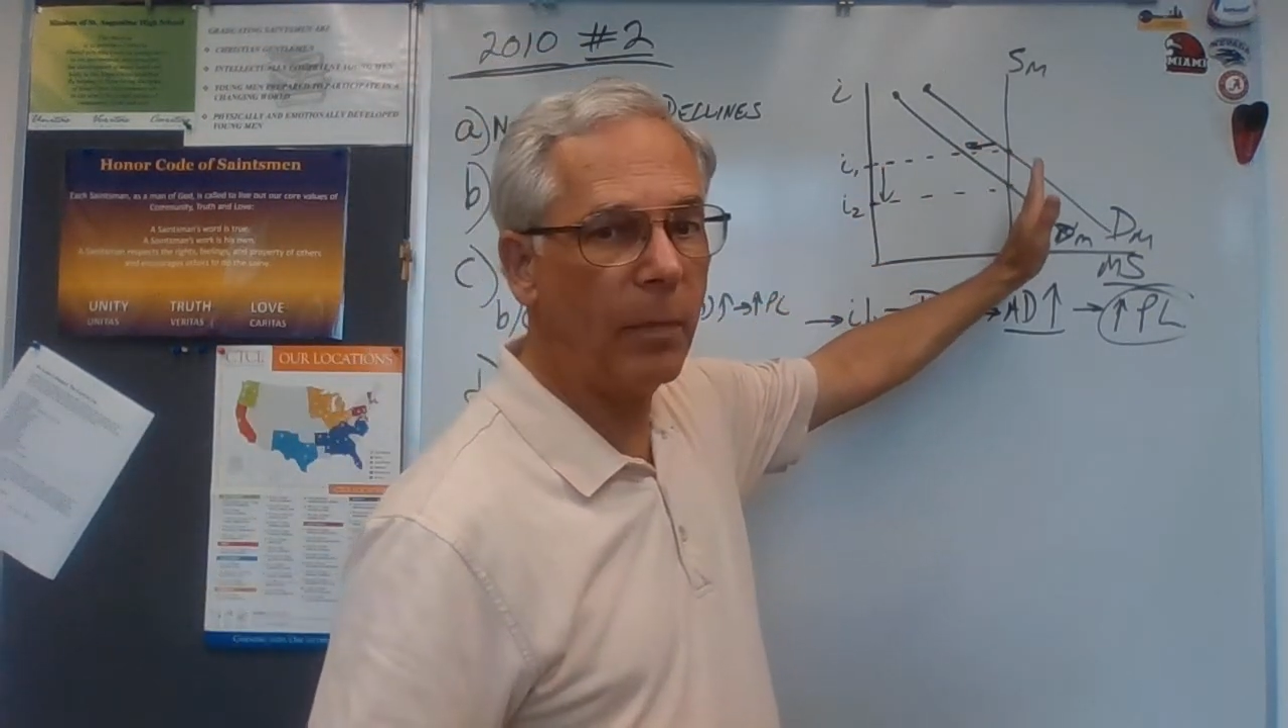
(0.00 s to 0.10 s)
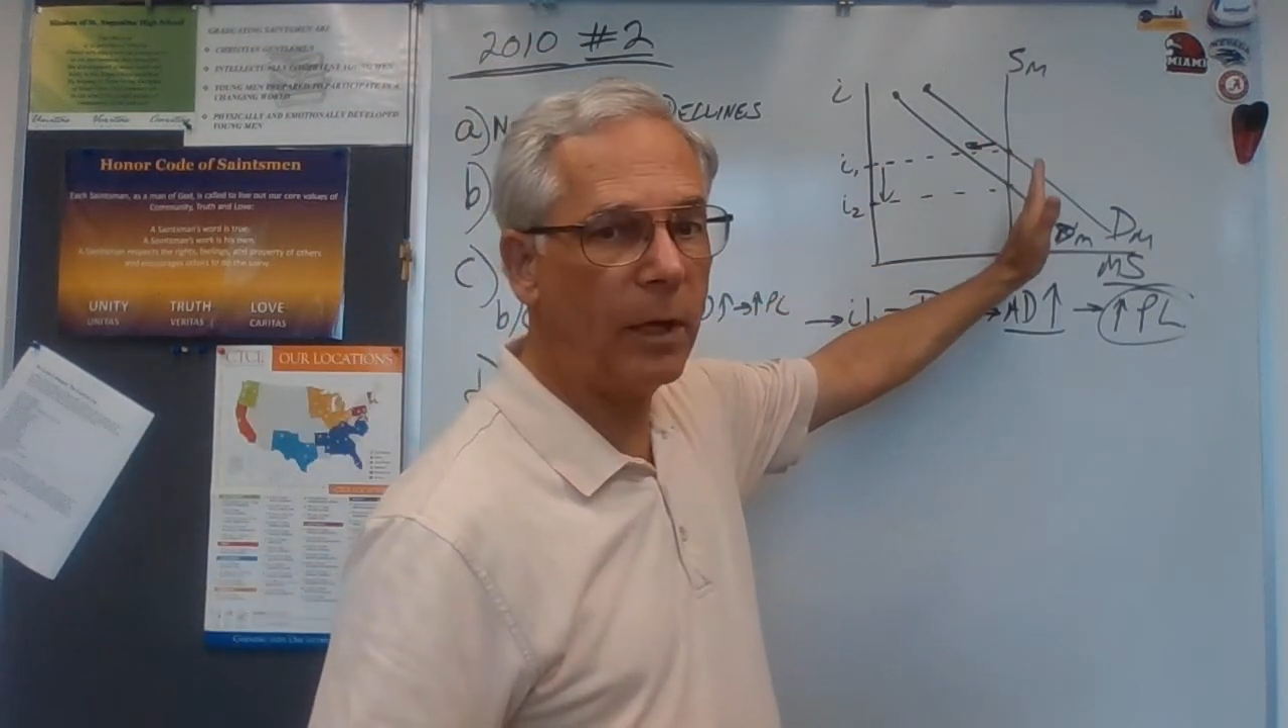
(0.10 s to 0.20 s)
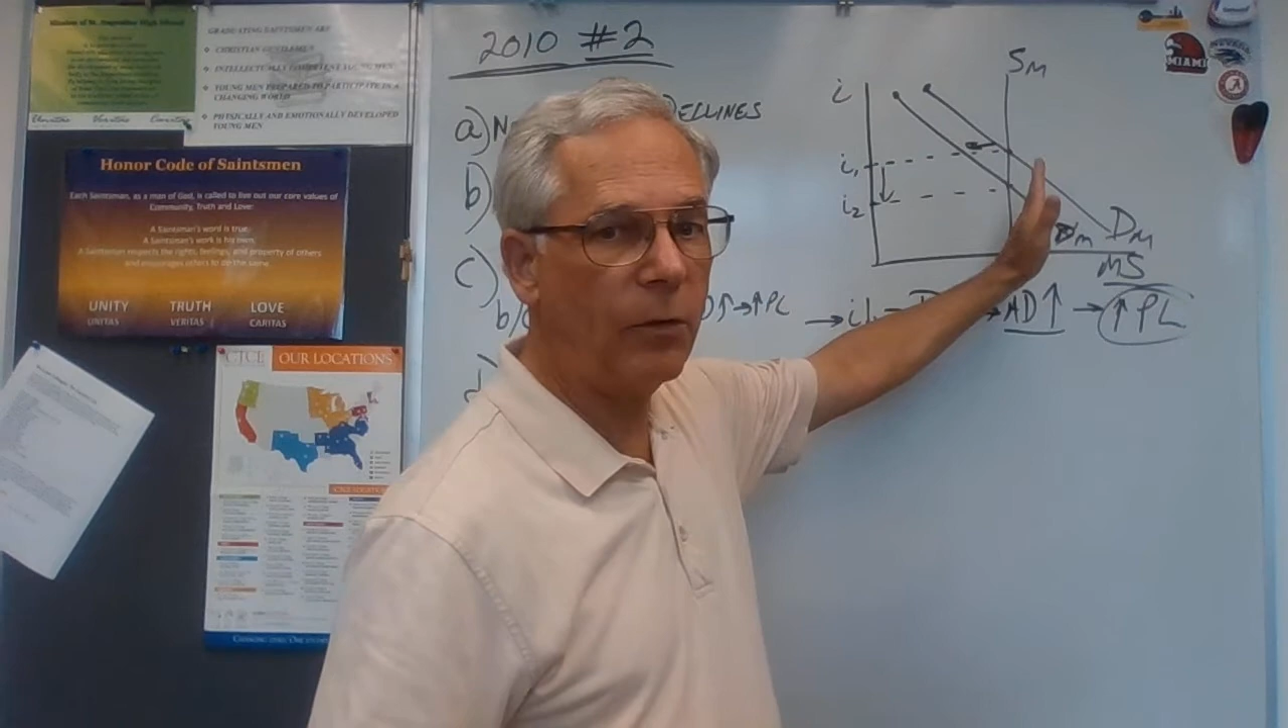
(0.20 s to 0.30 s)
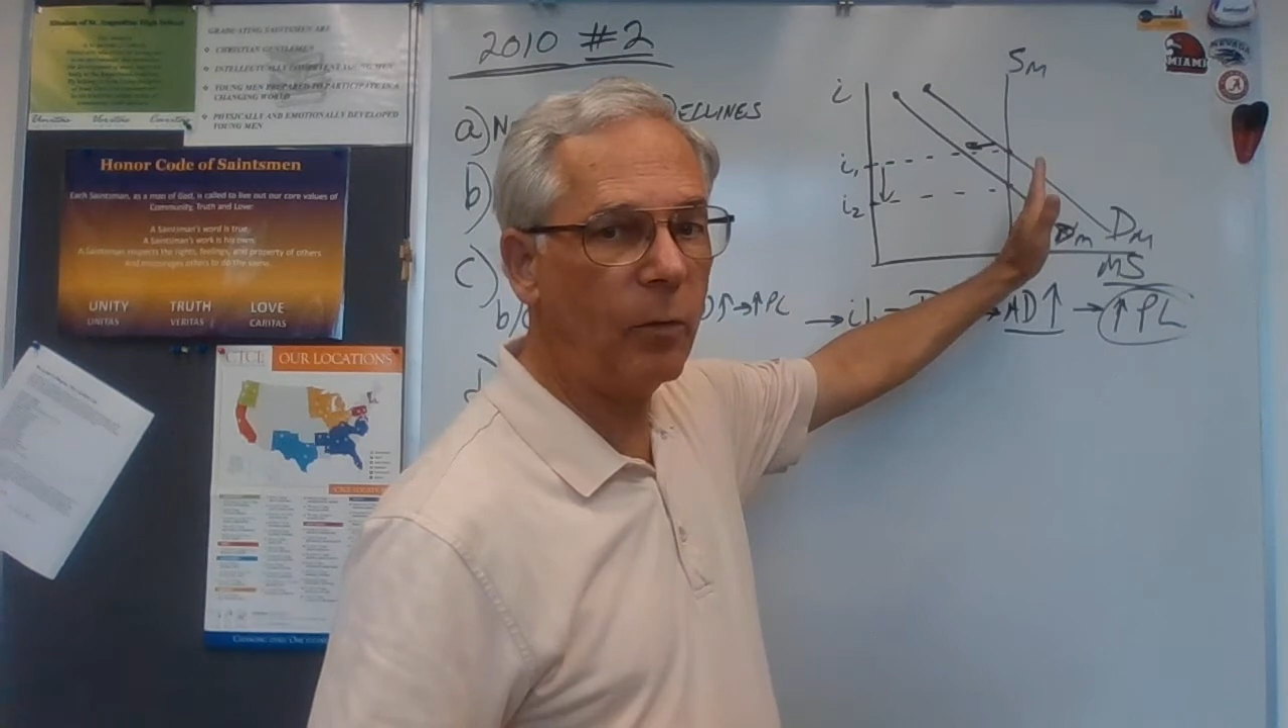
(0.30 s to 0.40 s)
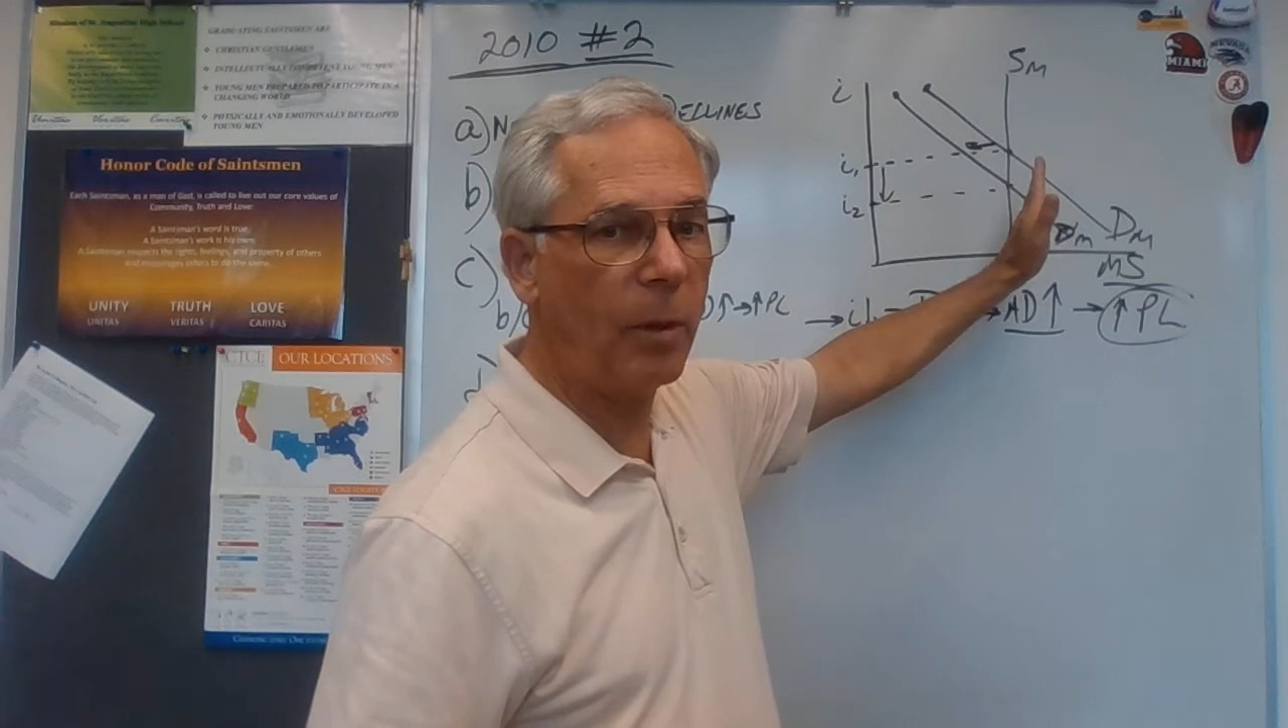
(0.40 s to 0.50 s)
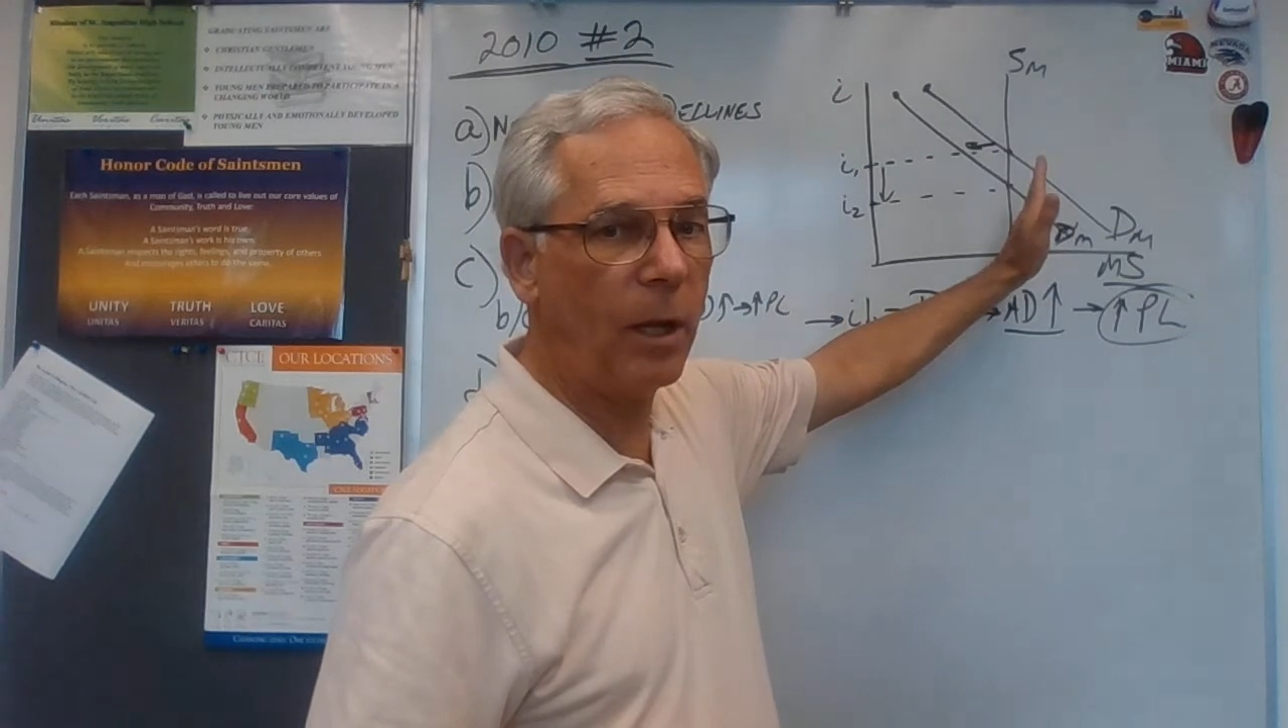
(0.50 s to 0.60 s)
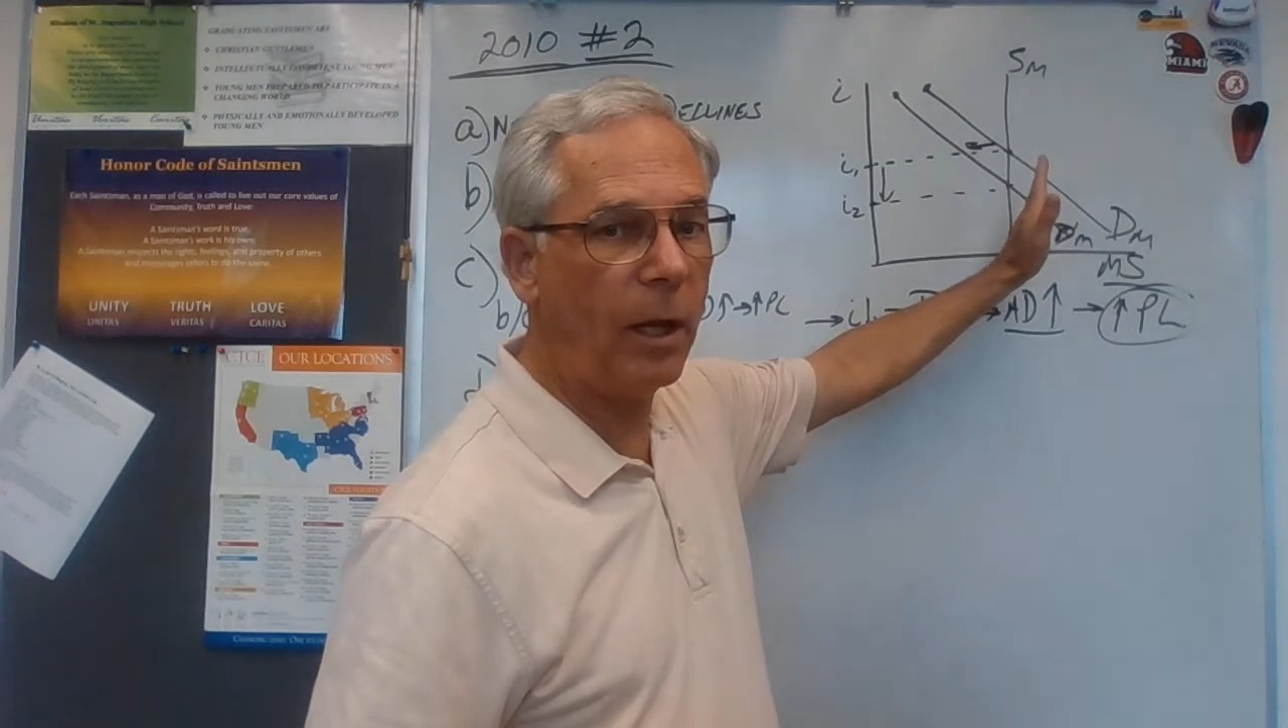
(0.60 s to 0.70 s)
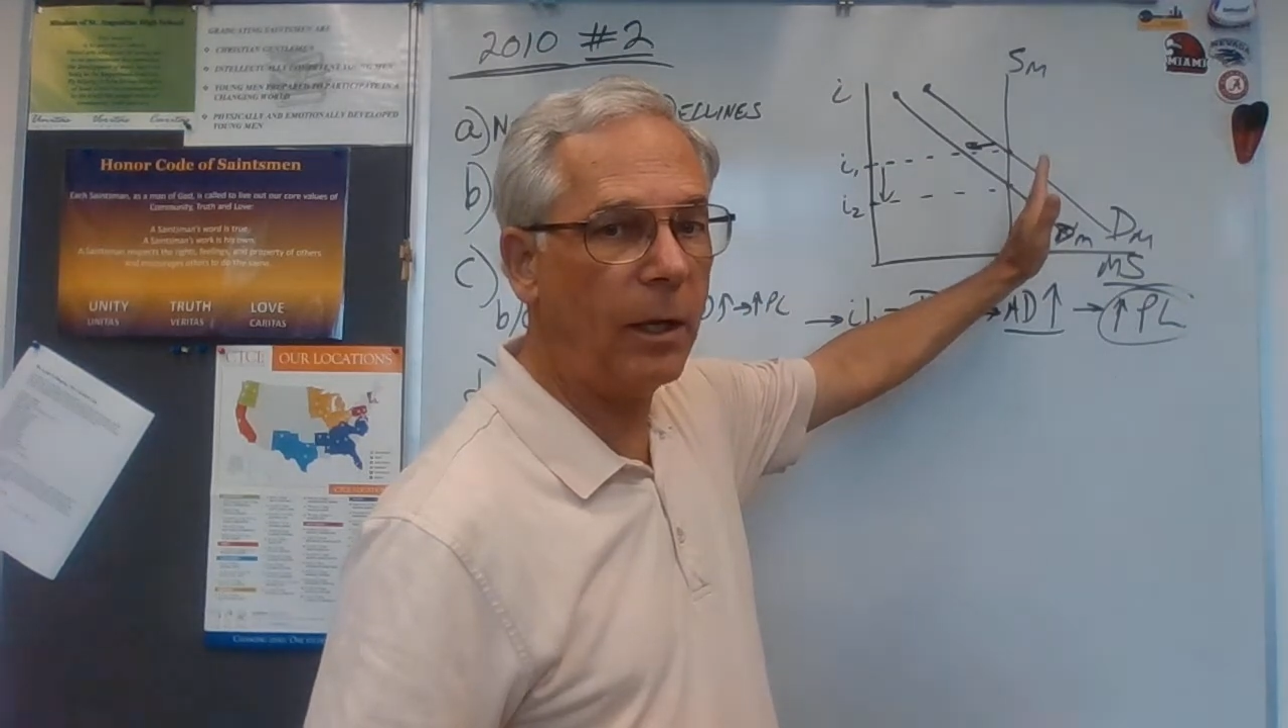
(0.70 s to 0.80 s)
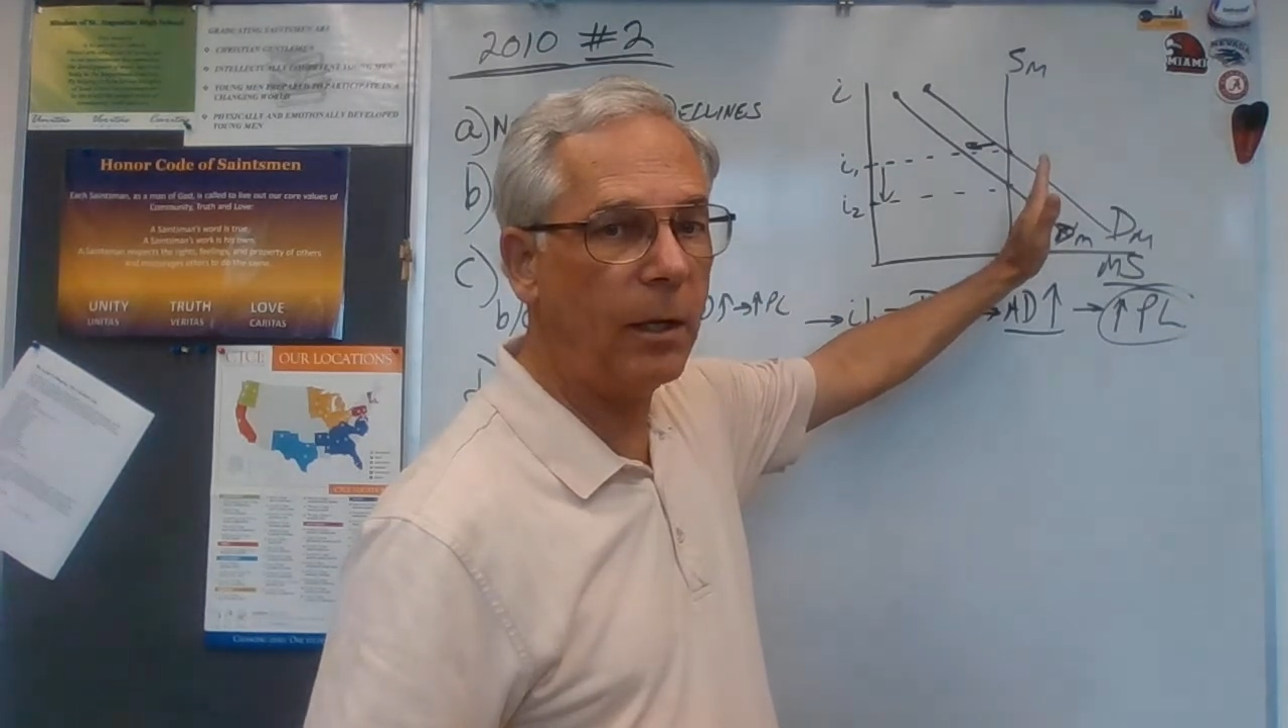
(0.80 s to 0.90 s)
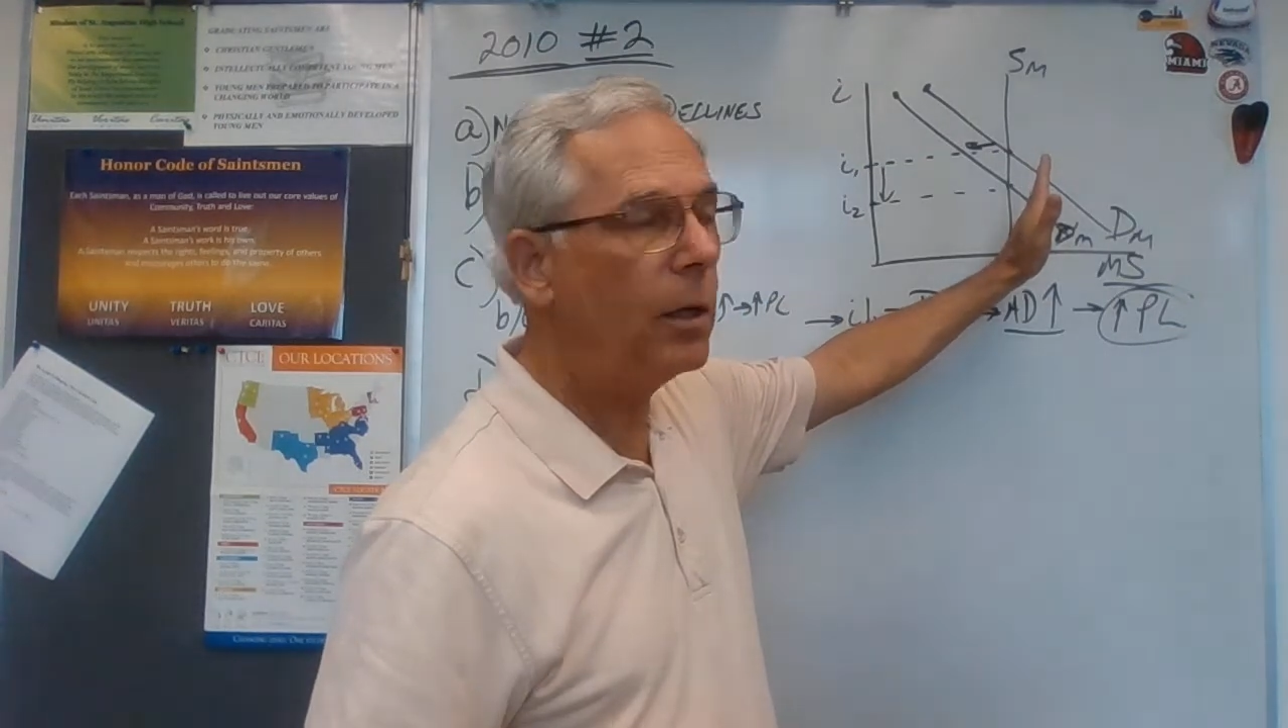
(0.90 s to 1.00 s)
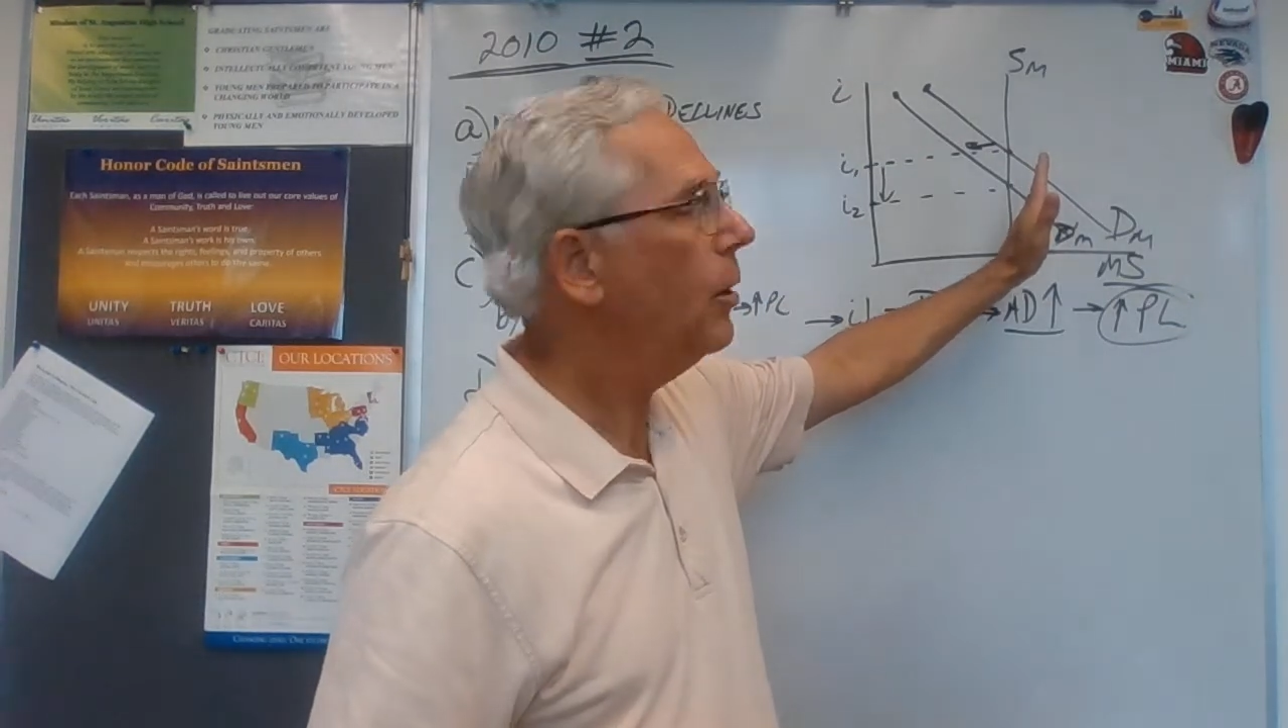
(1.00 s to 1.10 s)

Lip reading: money supply?